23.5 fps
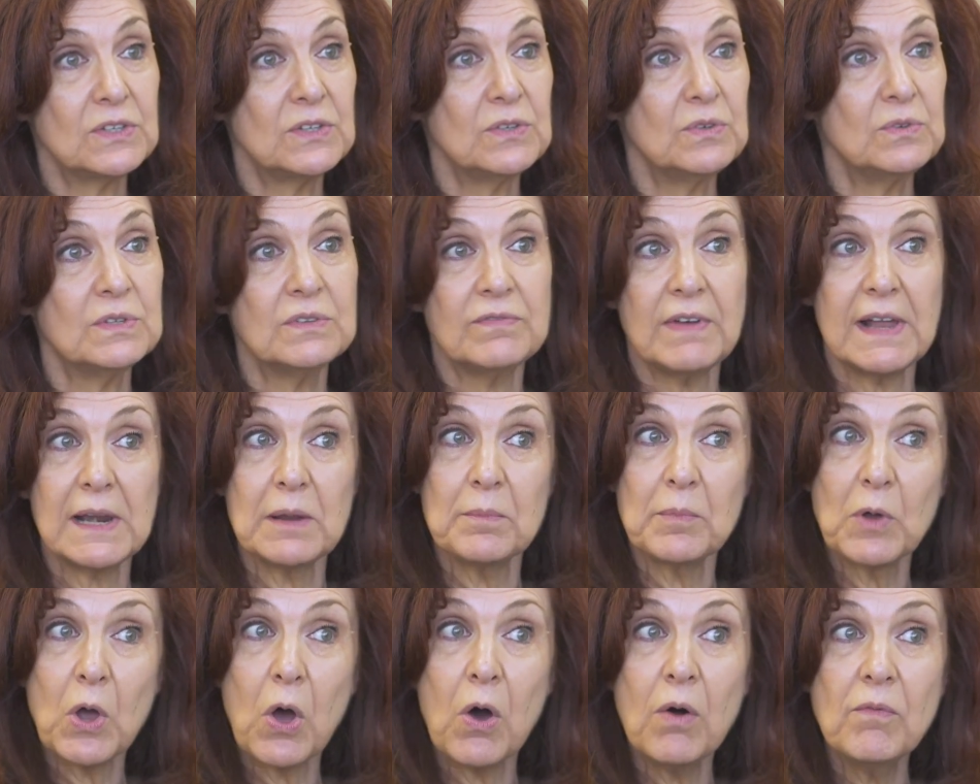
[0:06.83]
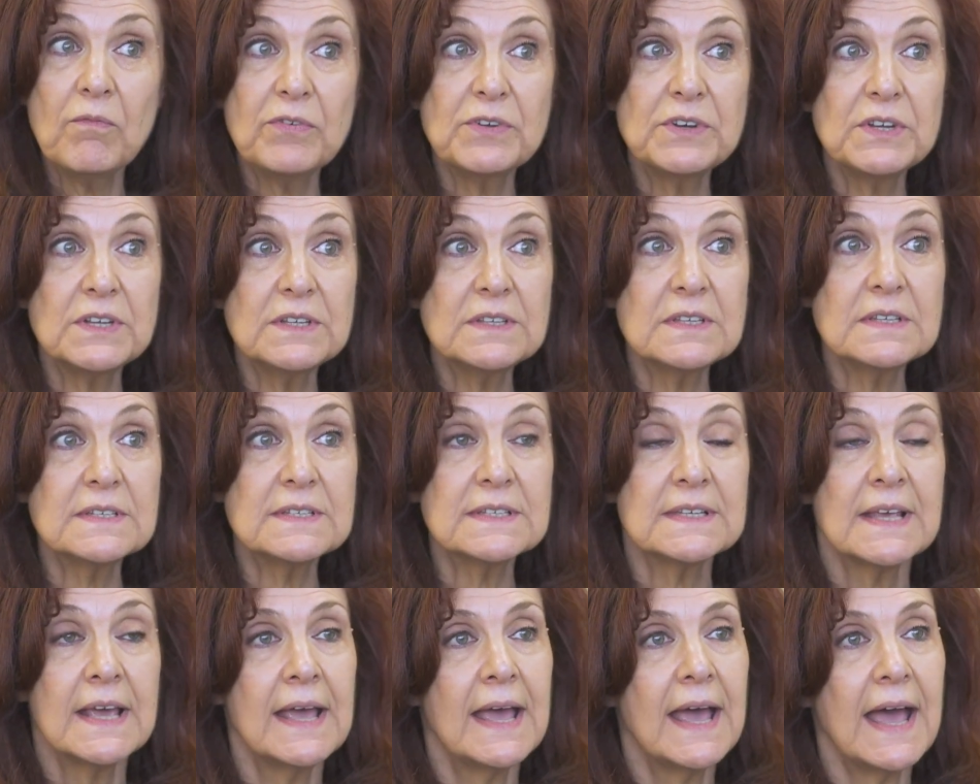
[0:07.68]
to develop
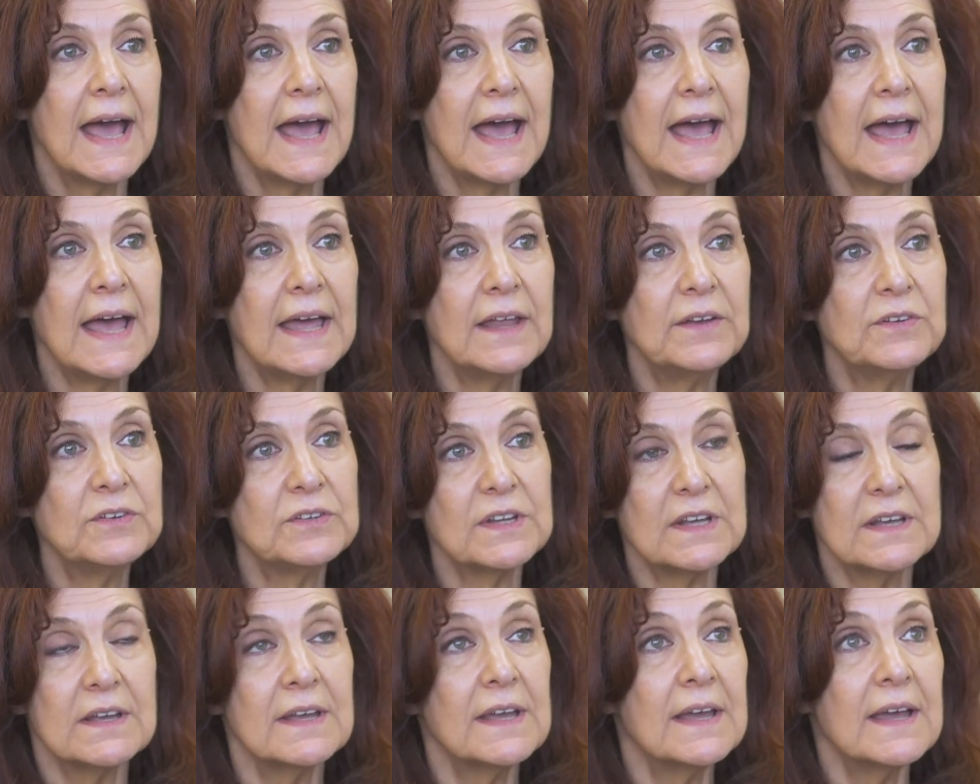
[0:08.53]
confidence and